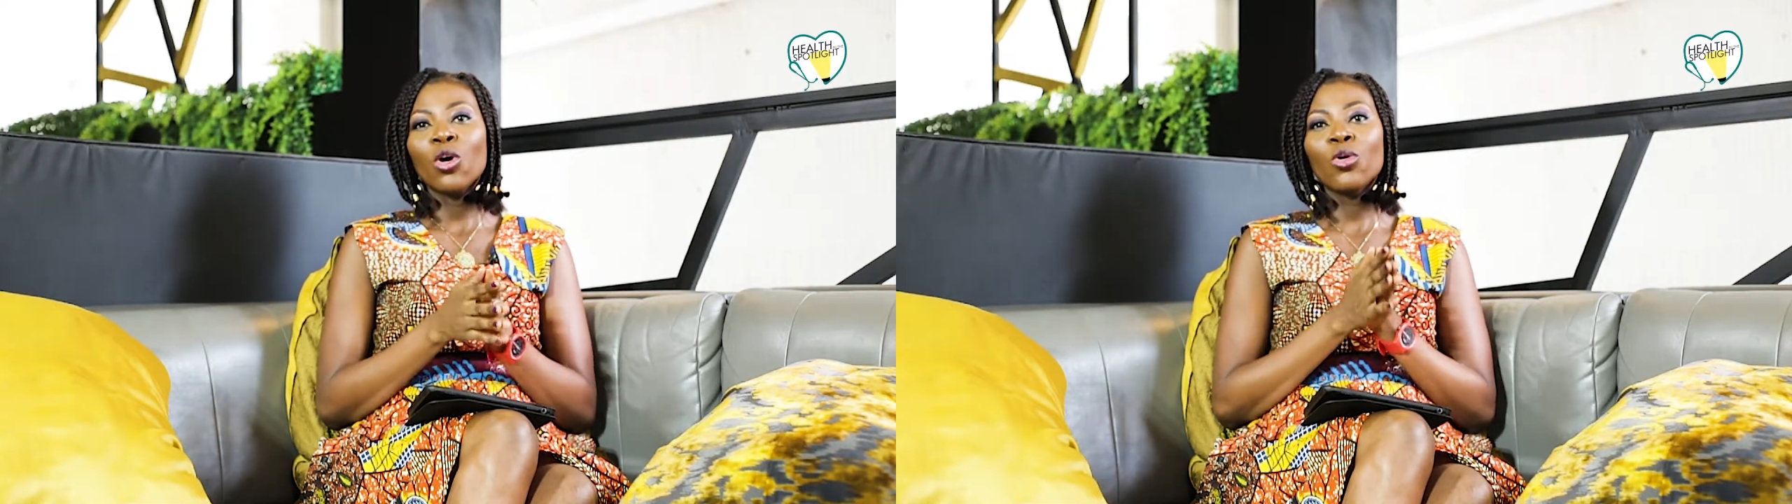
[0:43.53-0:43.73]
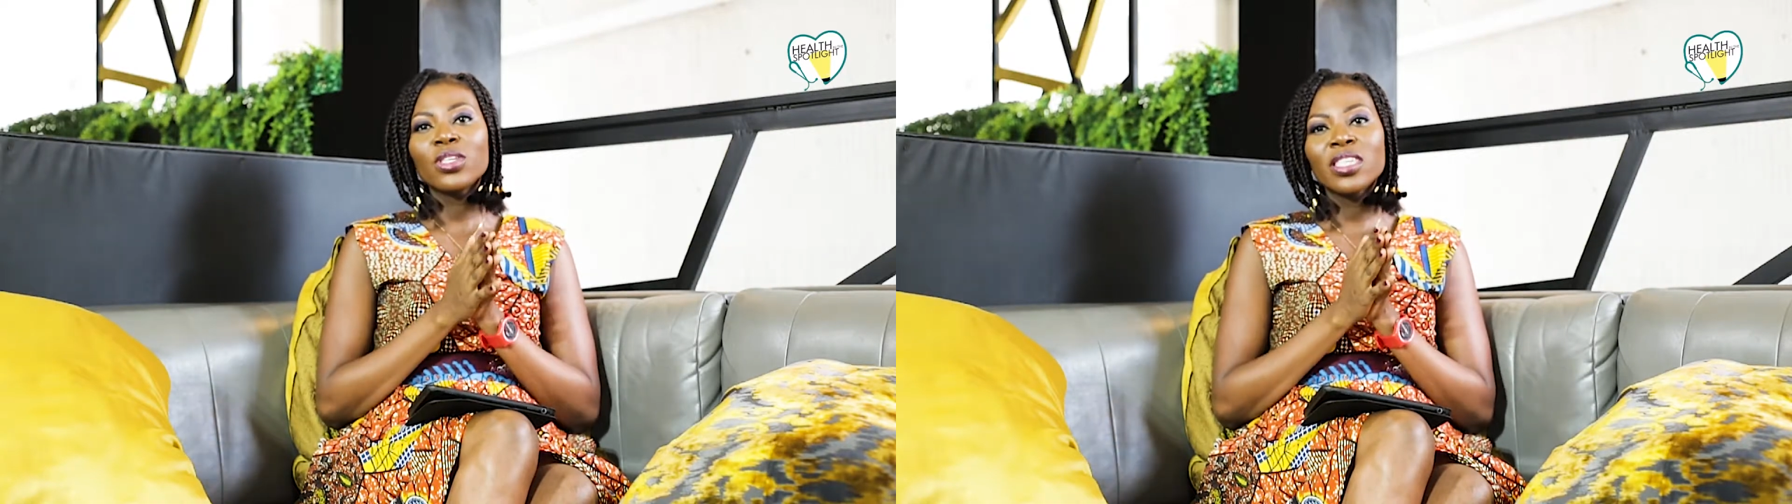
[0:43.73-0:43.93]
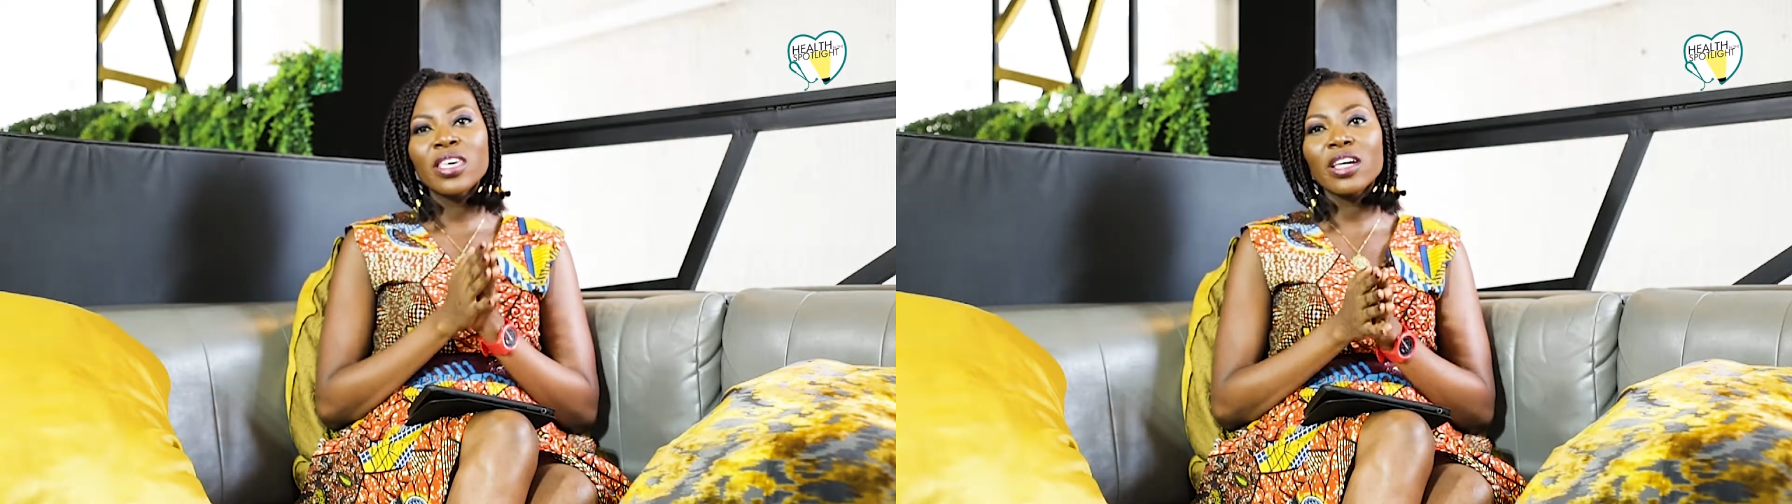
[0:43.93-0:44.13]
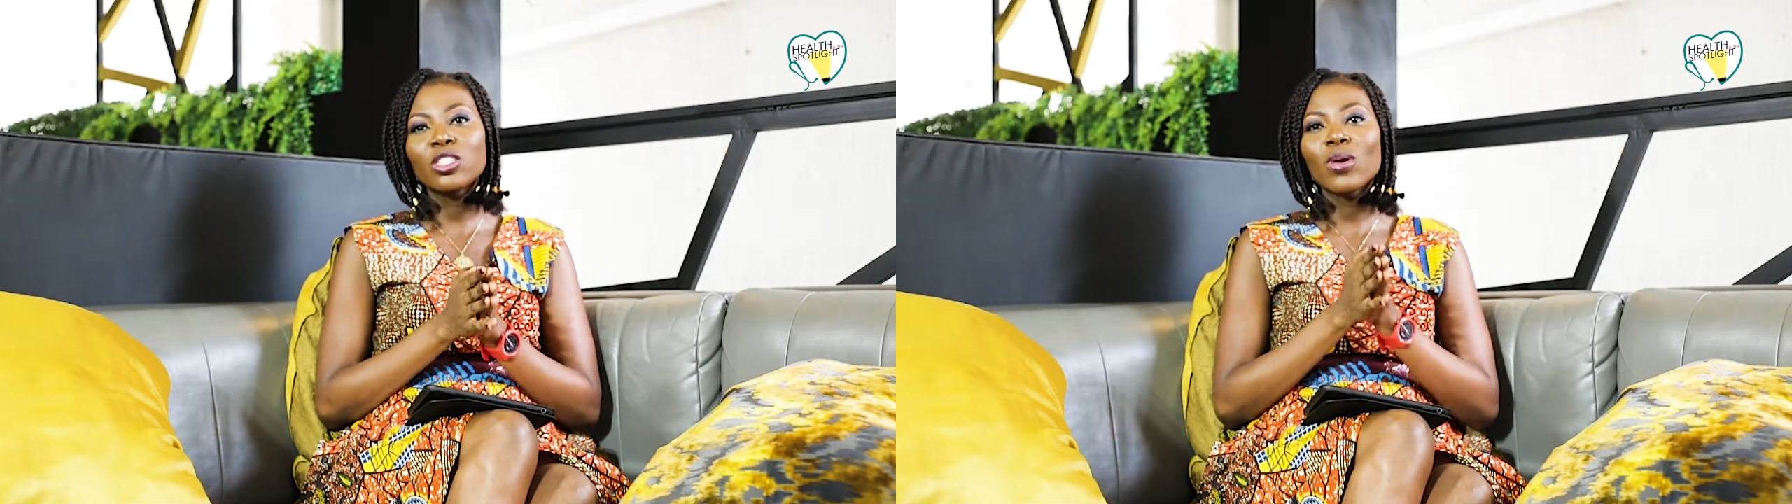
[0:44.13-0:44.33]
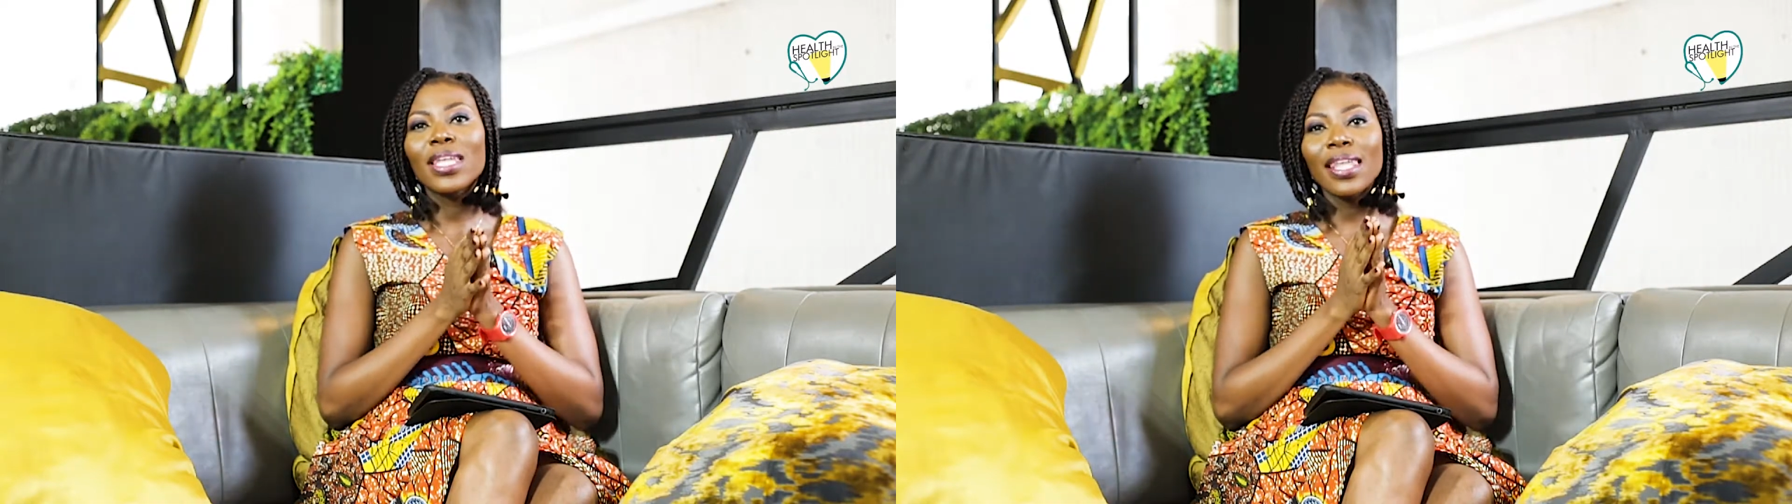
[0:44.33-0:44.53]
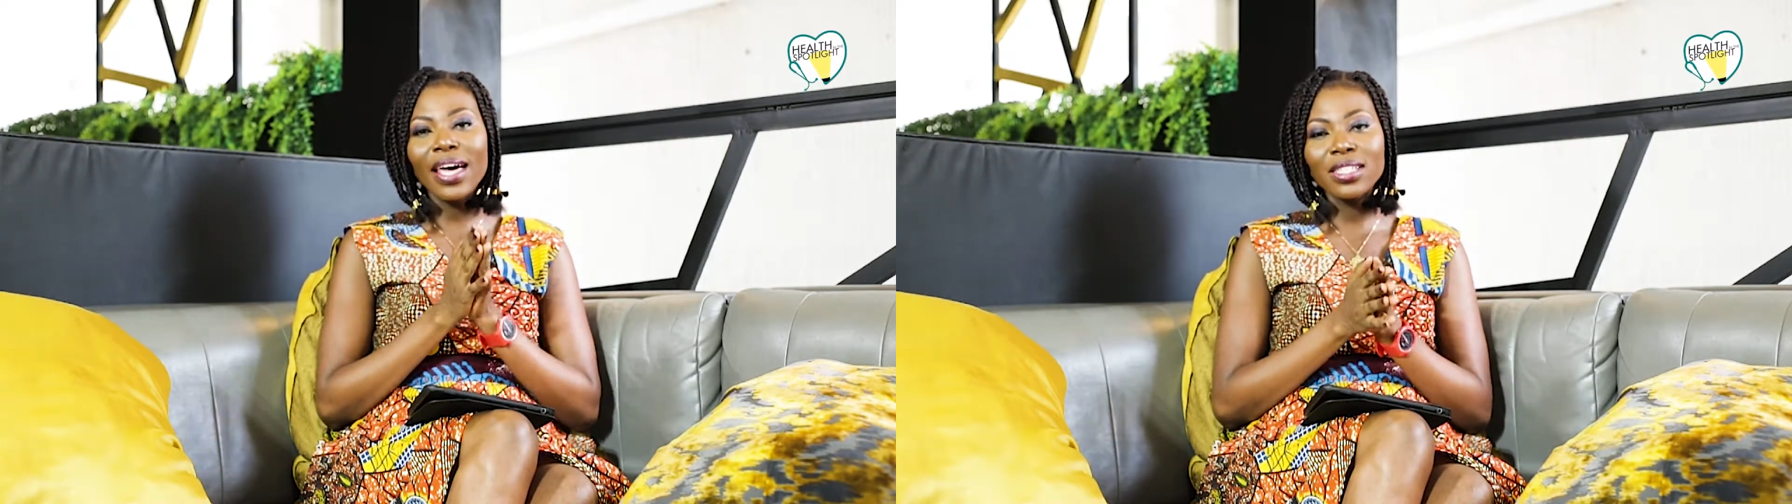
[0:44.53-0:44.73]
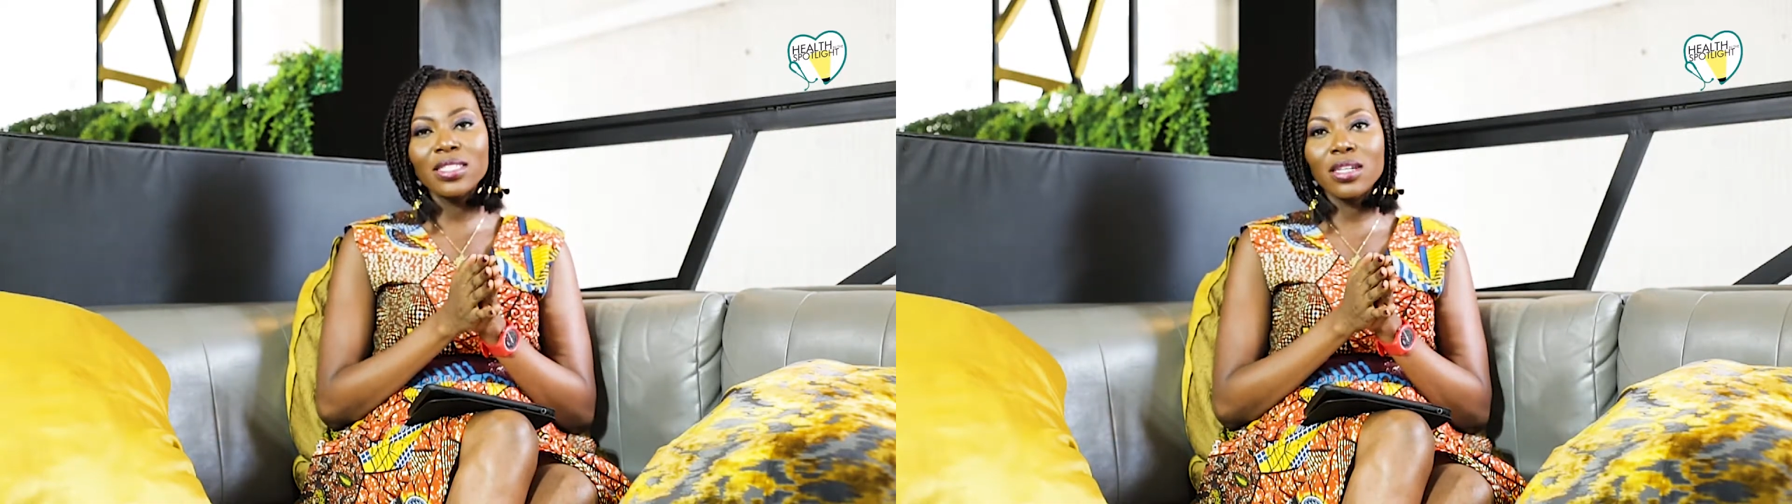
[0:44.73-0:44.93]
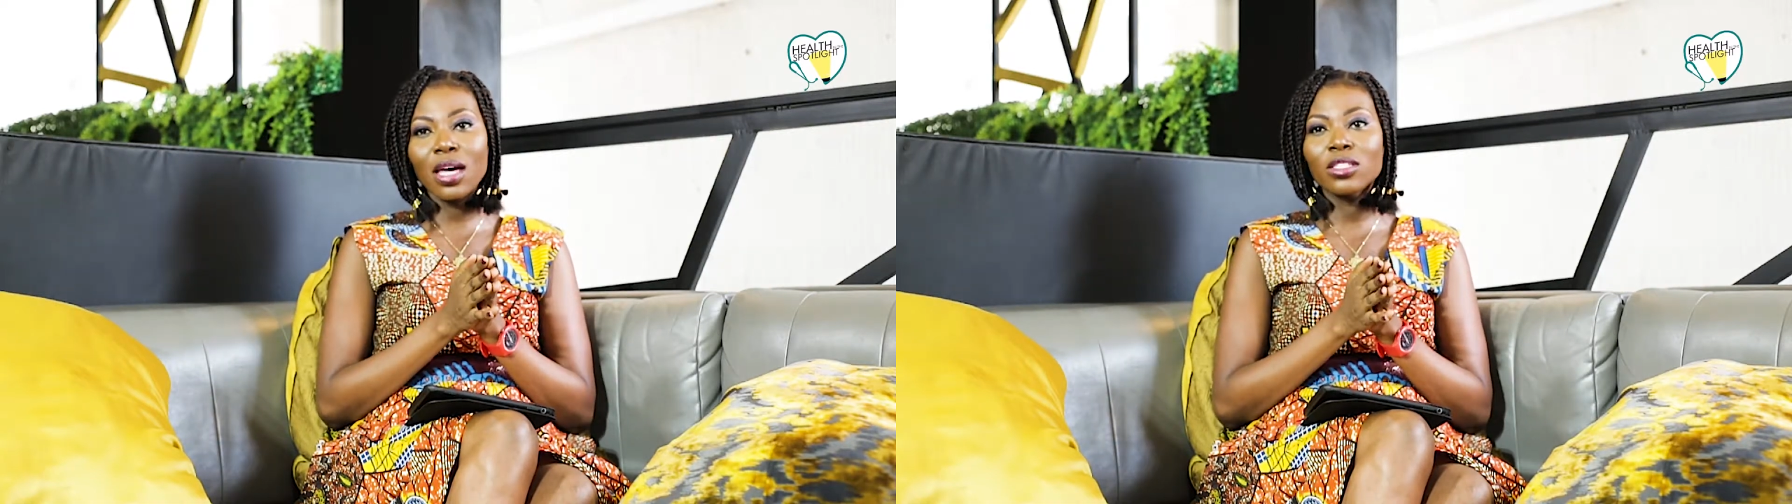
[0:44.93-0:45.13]
who is here to
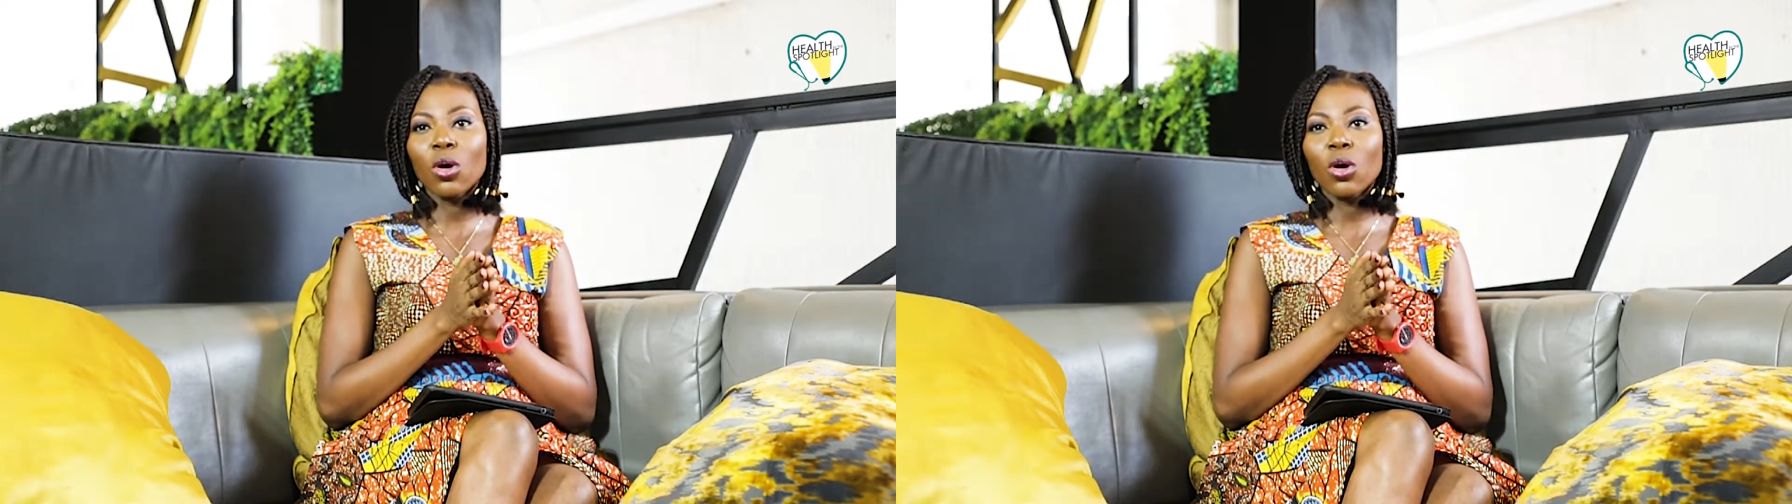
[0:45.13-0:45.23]
enlighten us